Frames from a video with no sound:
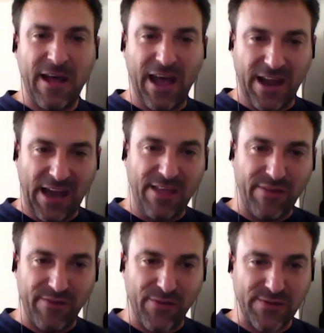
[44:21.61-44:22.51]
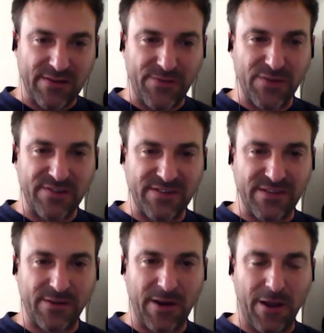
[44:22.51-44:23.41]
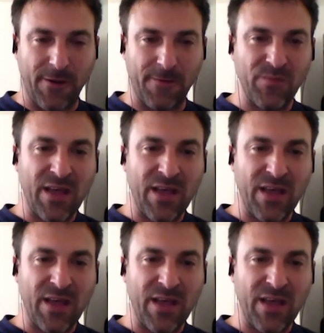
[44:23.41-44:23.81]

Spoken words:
and leaving fossil fuels in the ground,